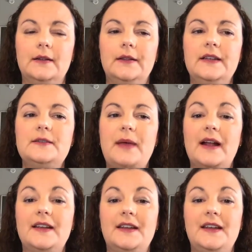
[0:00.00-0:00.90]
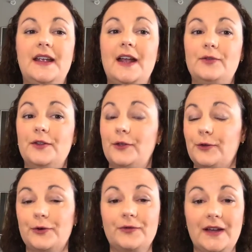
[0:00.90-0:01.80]
leads back to King Henry
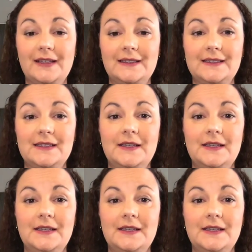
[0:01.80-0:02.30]
III of England.